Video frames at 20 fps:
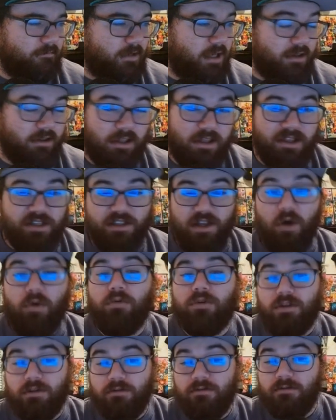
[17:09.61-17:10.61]
They
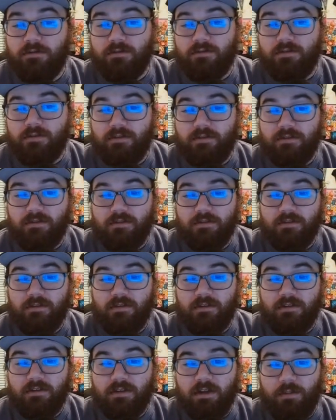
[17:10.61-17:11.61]
don't.
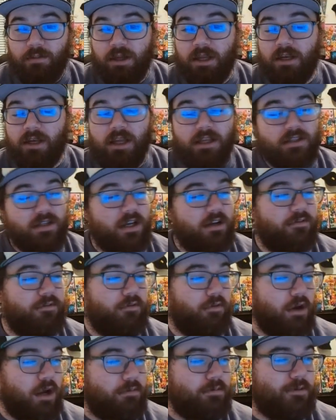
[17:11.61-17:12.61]
I mean, it's going to
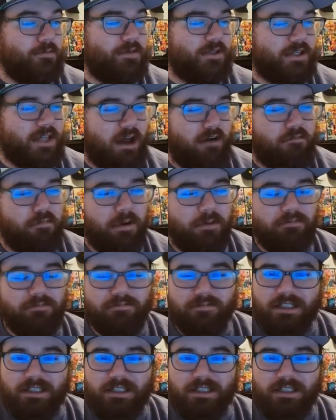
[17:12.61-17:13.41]
free up some stuff, but